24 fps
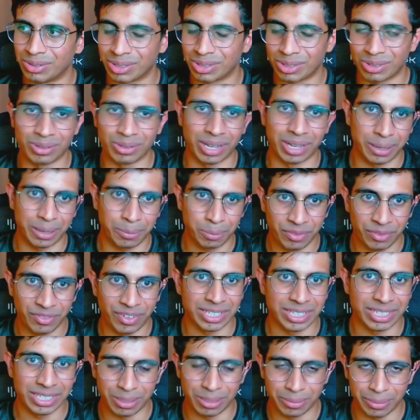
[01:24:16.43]
So like
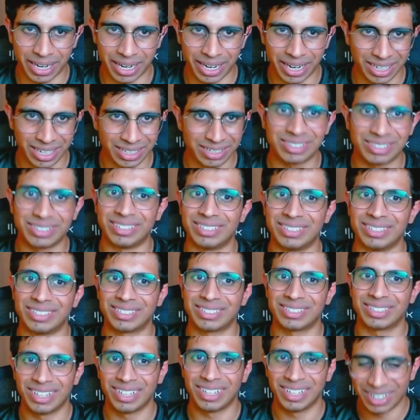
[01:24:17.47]
preventing the bad
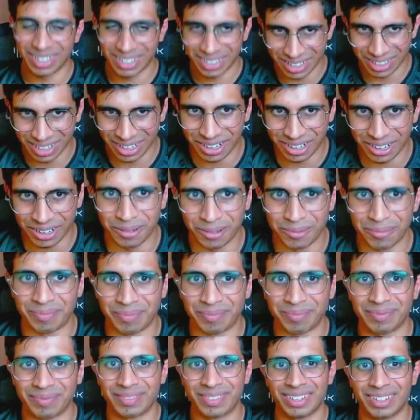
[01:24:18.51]
actors,
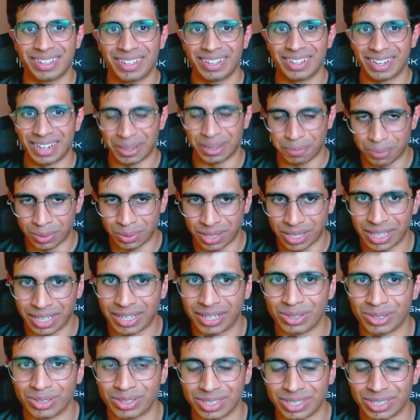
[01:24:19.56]
um, like putting in those